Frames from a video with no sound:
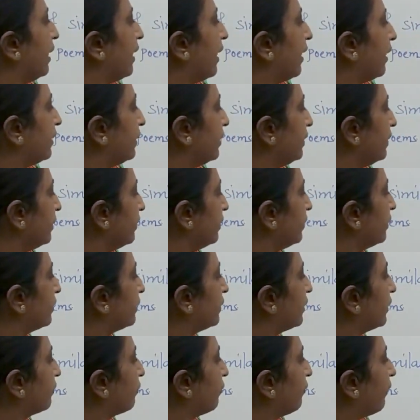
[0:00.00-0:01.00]
line,
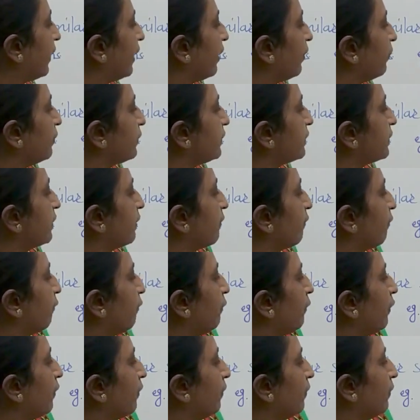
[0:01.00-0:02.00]
the waves
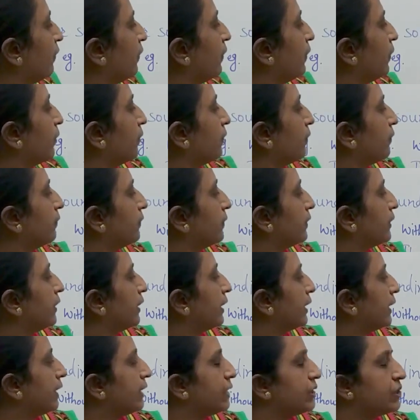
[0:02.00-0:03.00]
flowed over
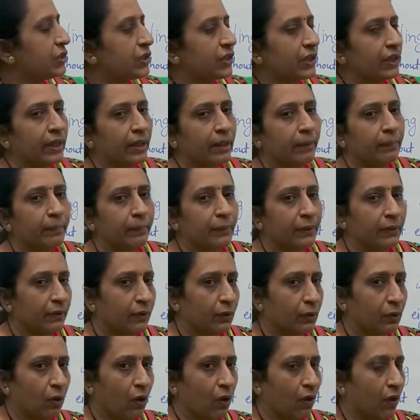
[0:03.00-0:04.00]
the inch-cape
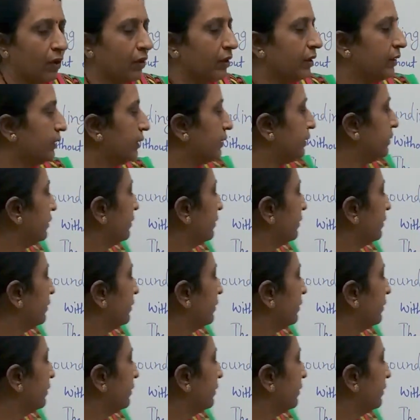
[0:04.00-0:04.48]
rock.